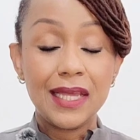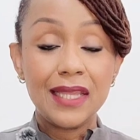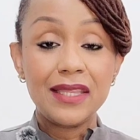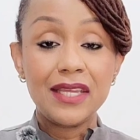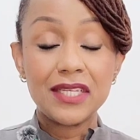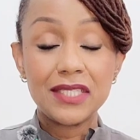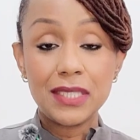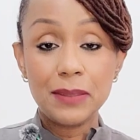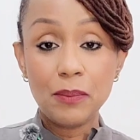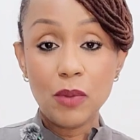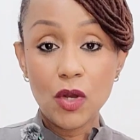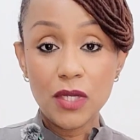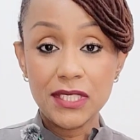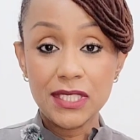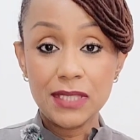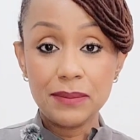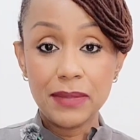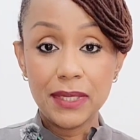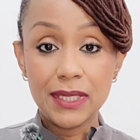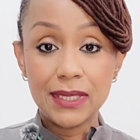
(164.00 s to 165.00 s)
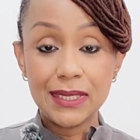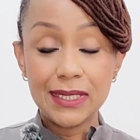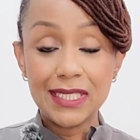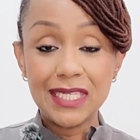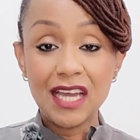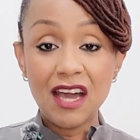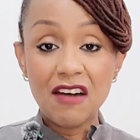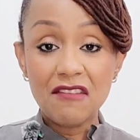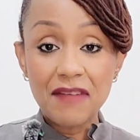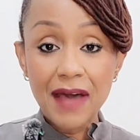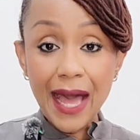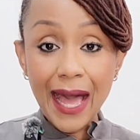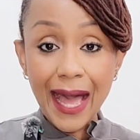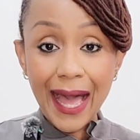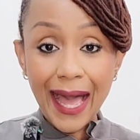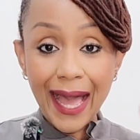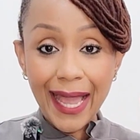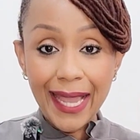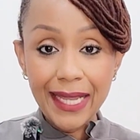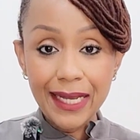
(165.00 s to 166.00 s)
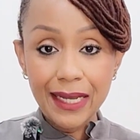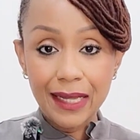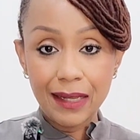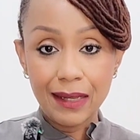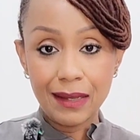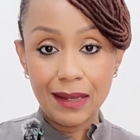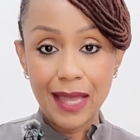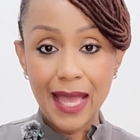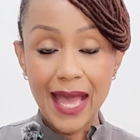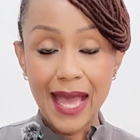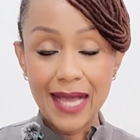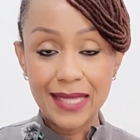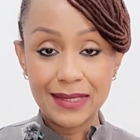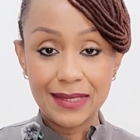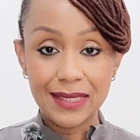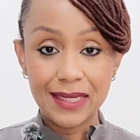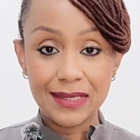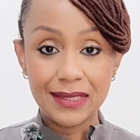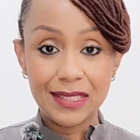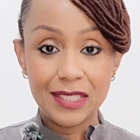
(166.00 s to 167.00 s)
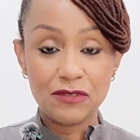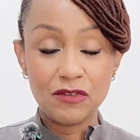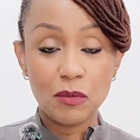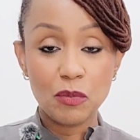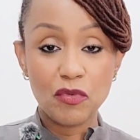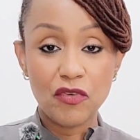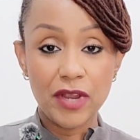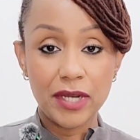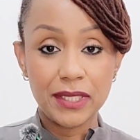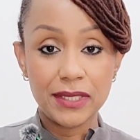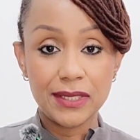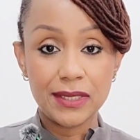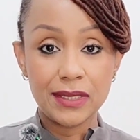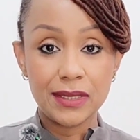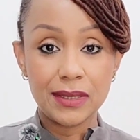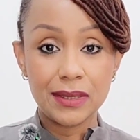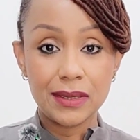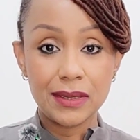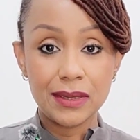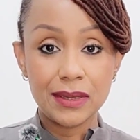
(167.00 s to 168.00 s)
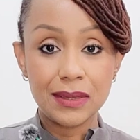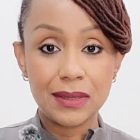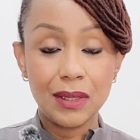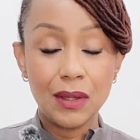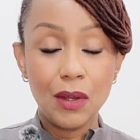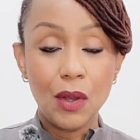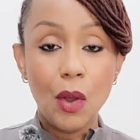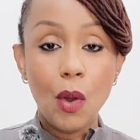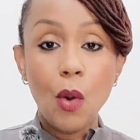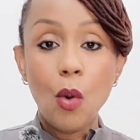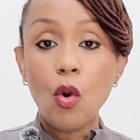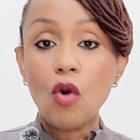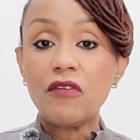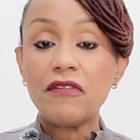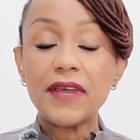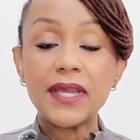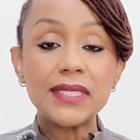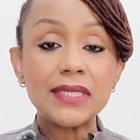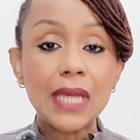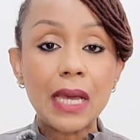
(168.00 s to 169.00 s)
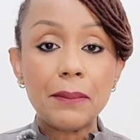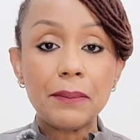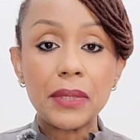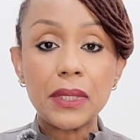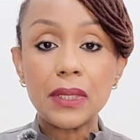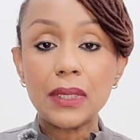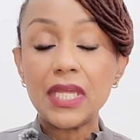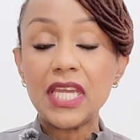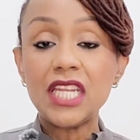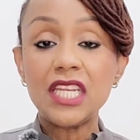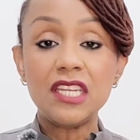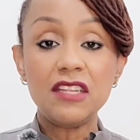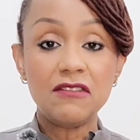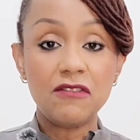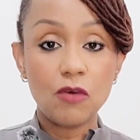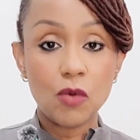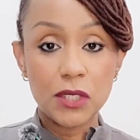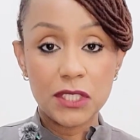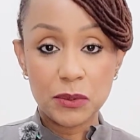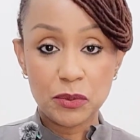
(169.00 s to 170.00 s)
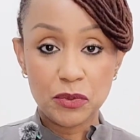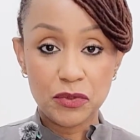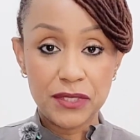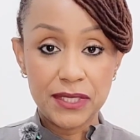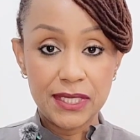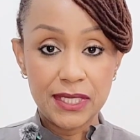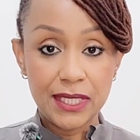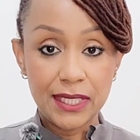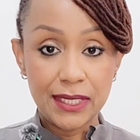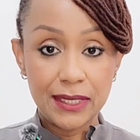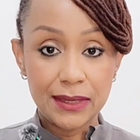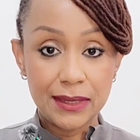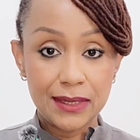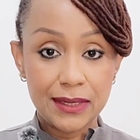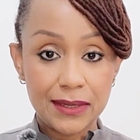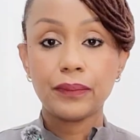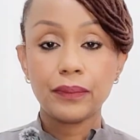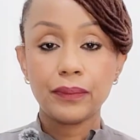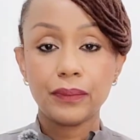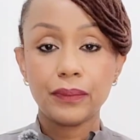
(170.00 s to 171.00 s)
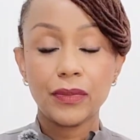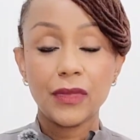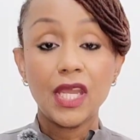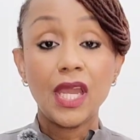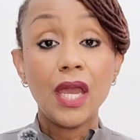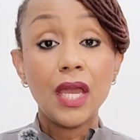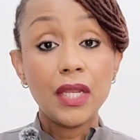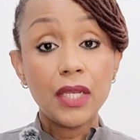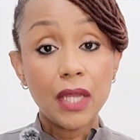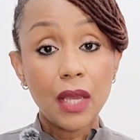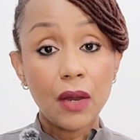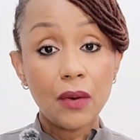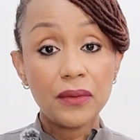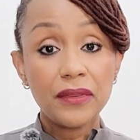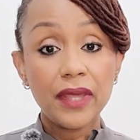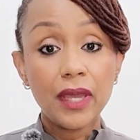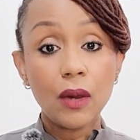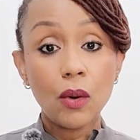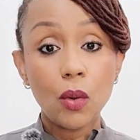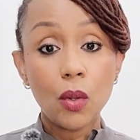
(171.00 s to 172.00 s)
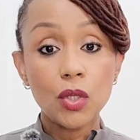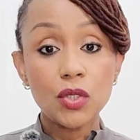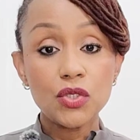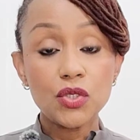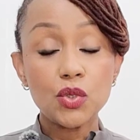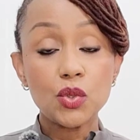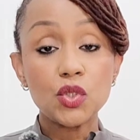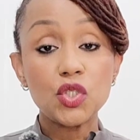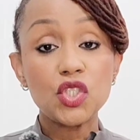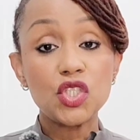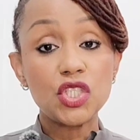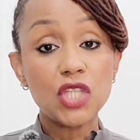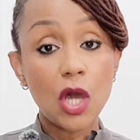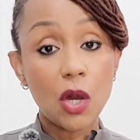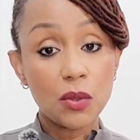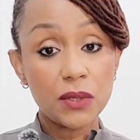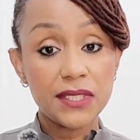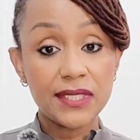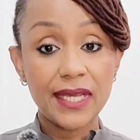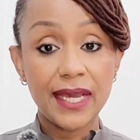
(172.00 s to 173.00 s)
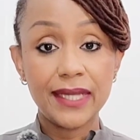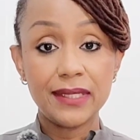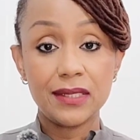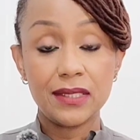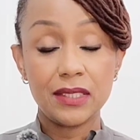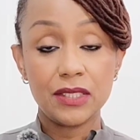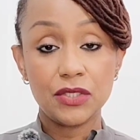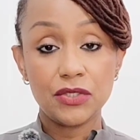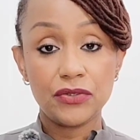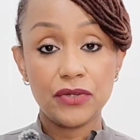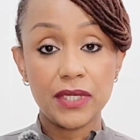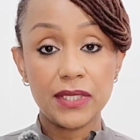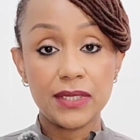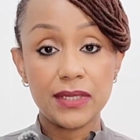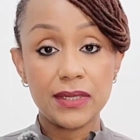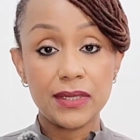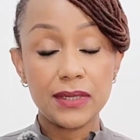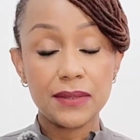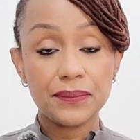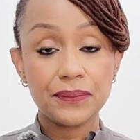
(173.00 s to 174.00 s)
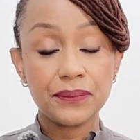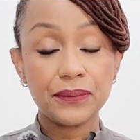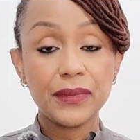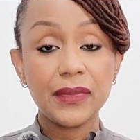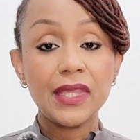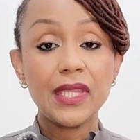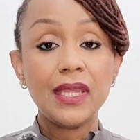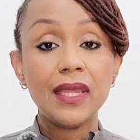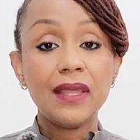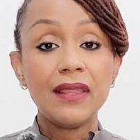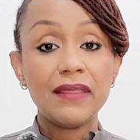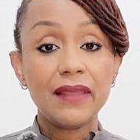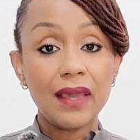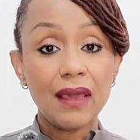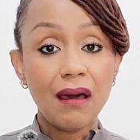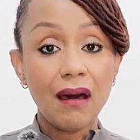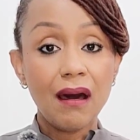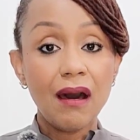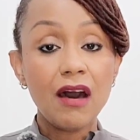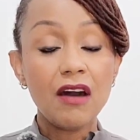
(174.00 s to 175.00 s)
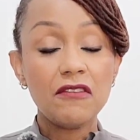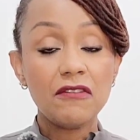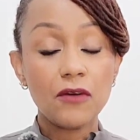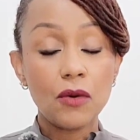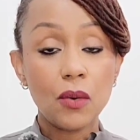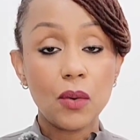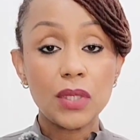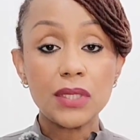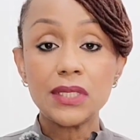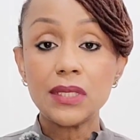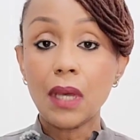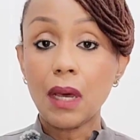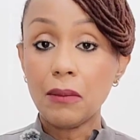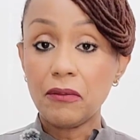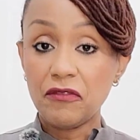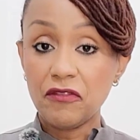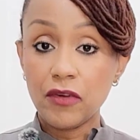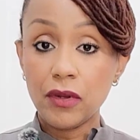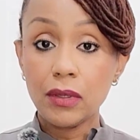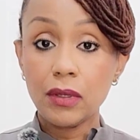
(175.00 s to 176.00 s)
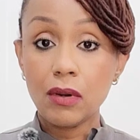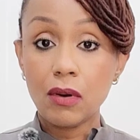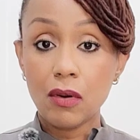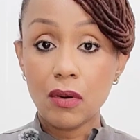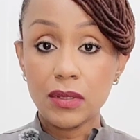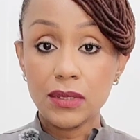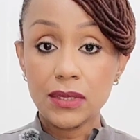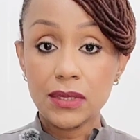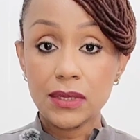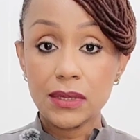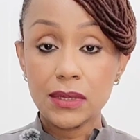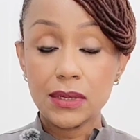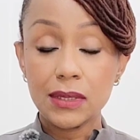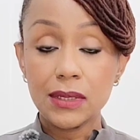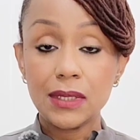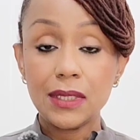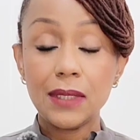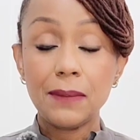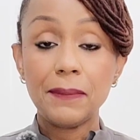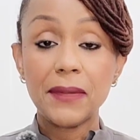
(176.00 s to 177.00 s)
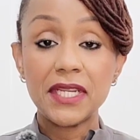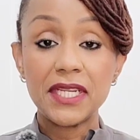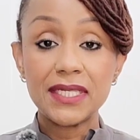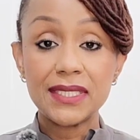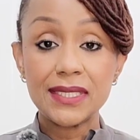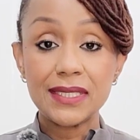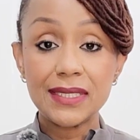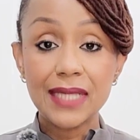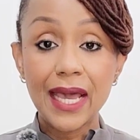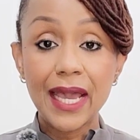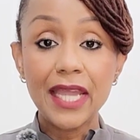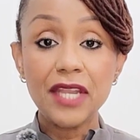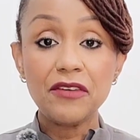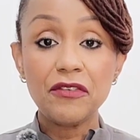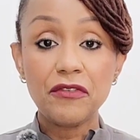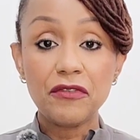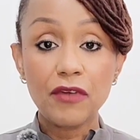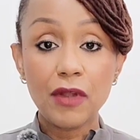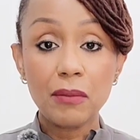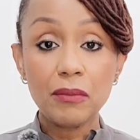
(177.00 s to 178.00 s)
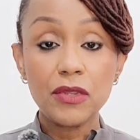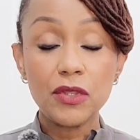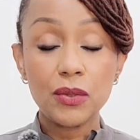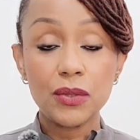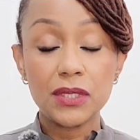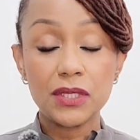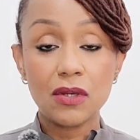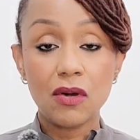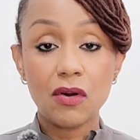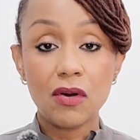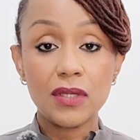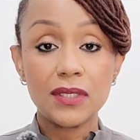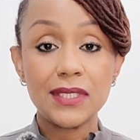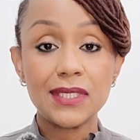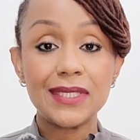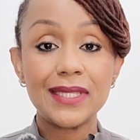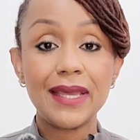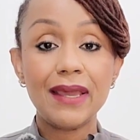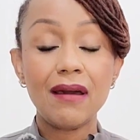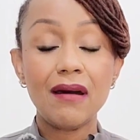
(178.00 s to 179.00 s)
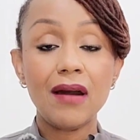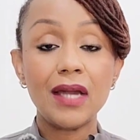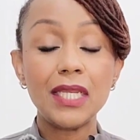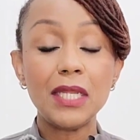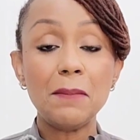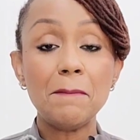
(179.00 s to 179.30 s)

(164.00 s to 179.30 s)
there's a possibility of hiding assets from creditors, or, for example, in divorce proceedings. Now, there are also downsides to trusts. There are, of course, upfront costs, but aside from those costs, there are the